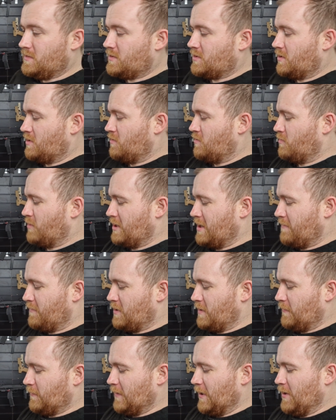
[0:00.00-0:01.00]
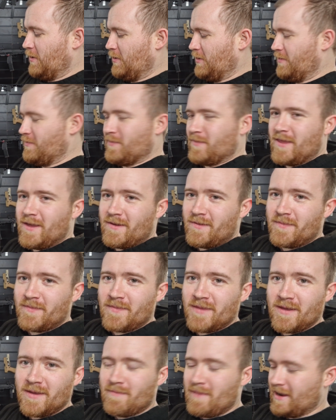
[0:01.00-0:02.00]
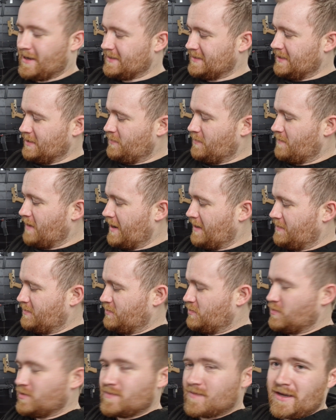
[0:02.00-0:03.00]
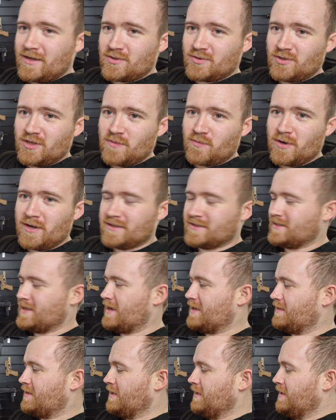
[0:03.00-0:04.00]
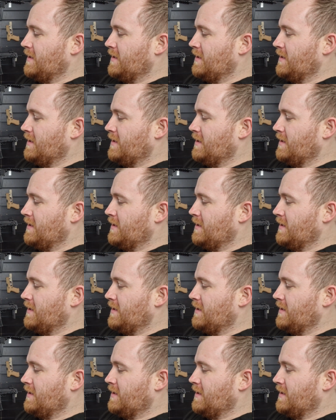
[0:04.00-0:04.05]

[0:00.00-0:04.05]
So whenever you fill the magazine with rounds, always make sure you press that.